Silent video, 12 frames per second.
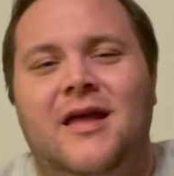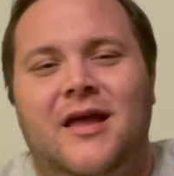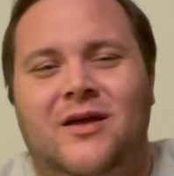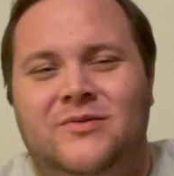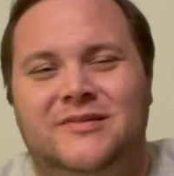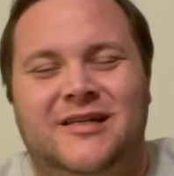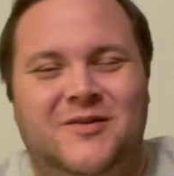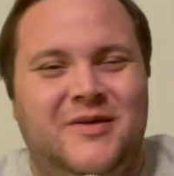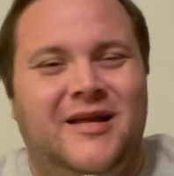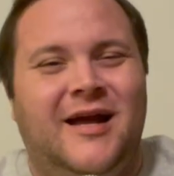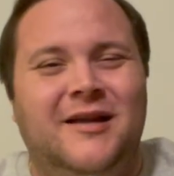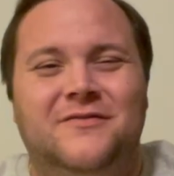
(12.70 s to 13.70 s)
it was going to
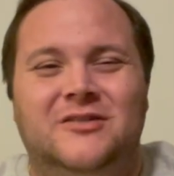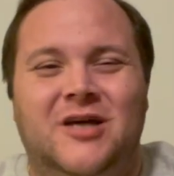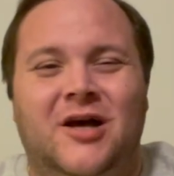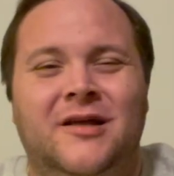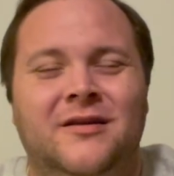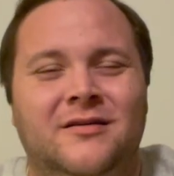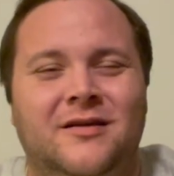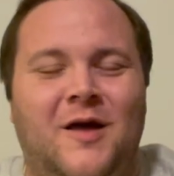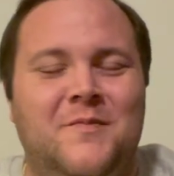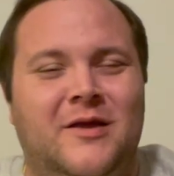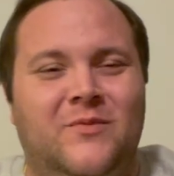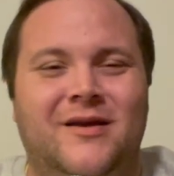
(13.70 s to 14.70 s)
be kind of a dud.
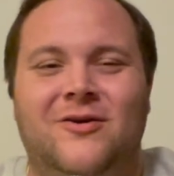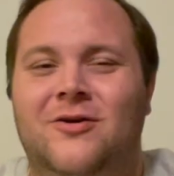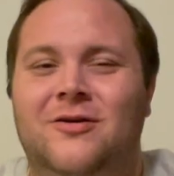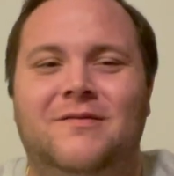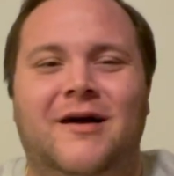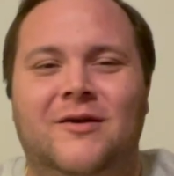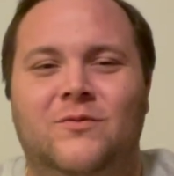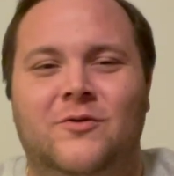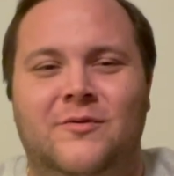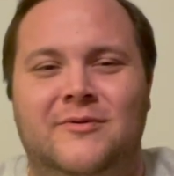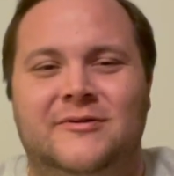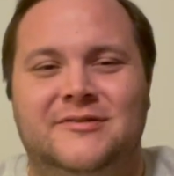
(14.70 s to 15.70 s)
I mean, we'd heard a lot of
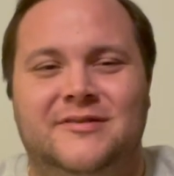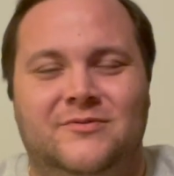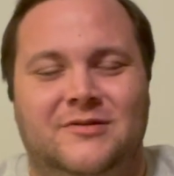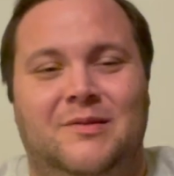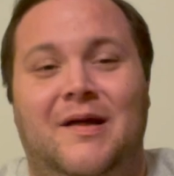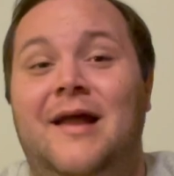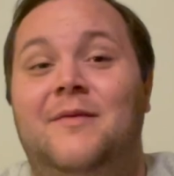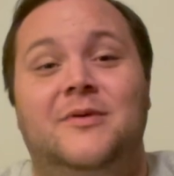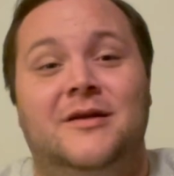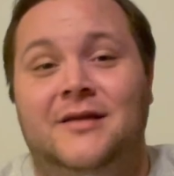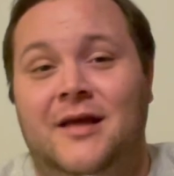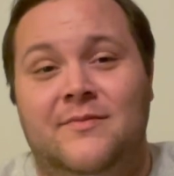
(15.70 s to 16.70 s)
rumors. There was a lot of
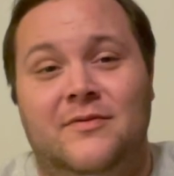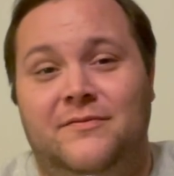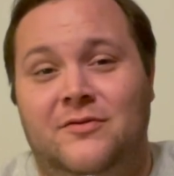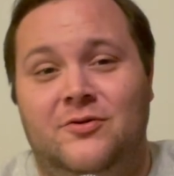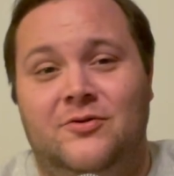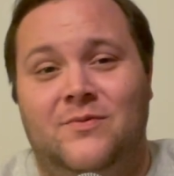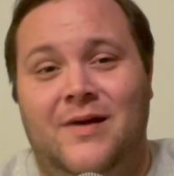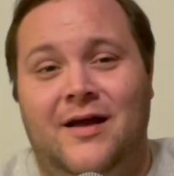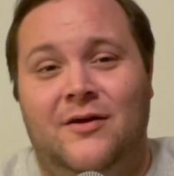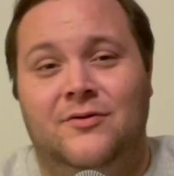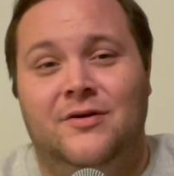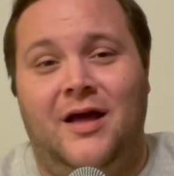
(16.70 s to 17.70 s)
big names floating
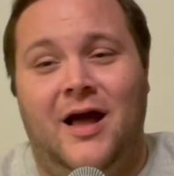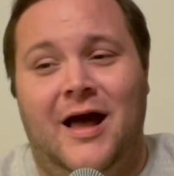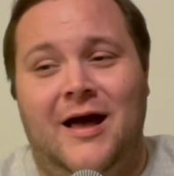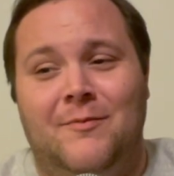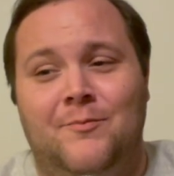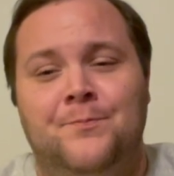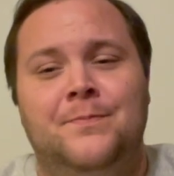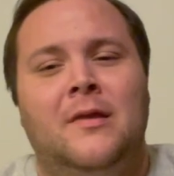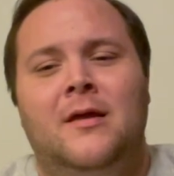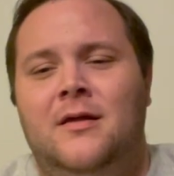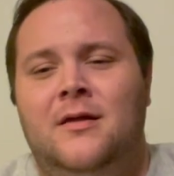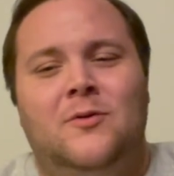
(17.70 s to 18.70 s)
around.
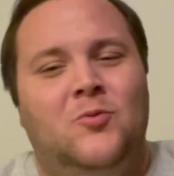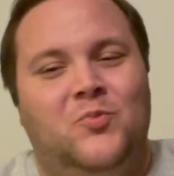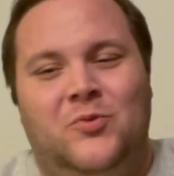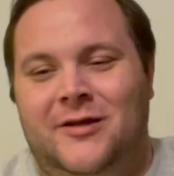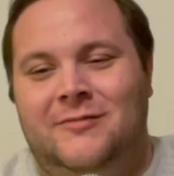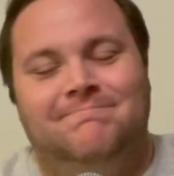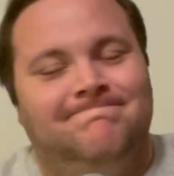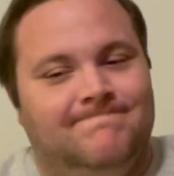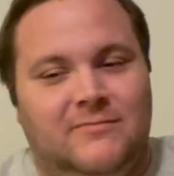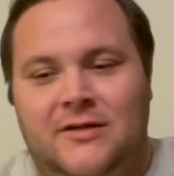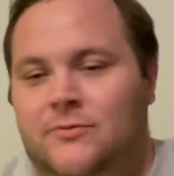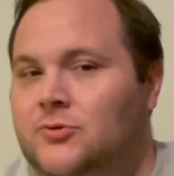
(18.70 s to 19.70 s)
But
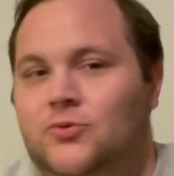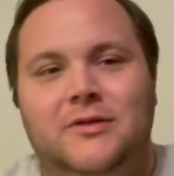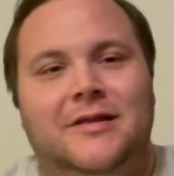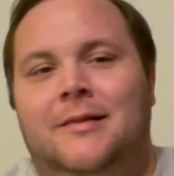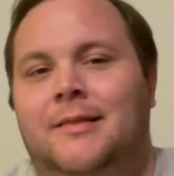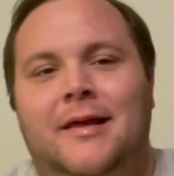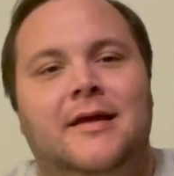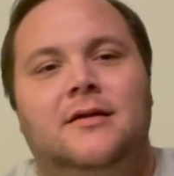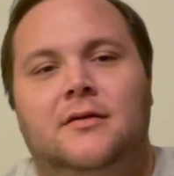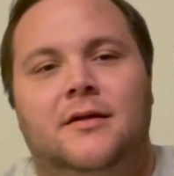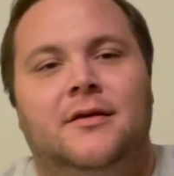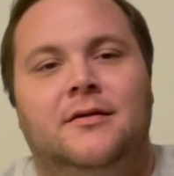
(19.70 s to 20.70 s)
it was really late
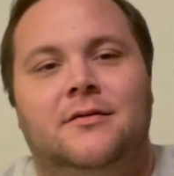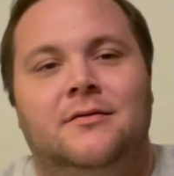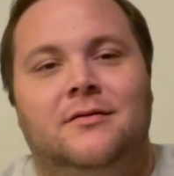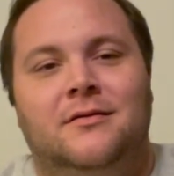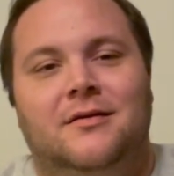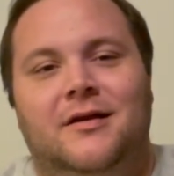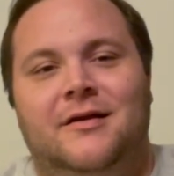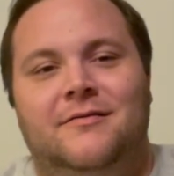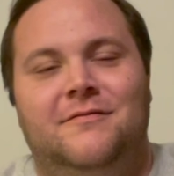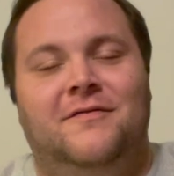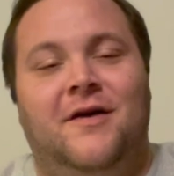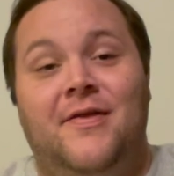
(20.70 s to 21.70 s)
in
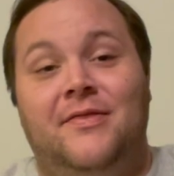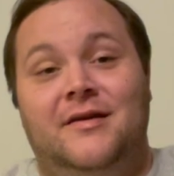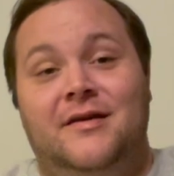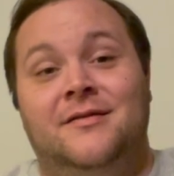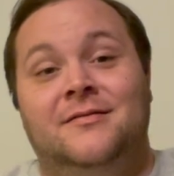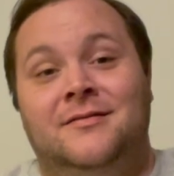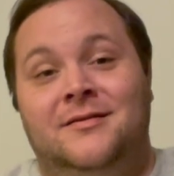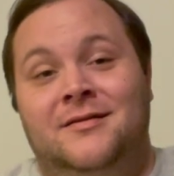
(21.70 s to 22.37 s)
finally,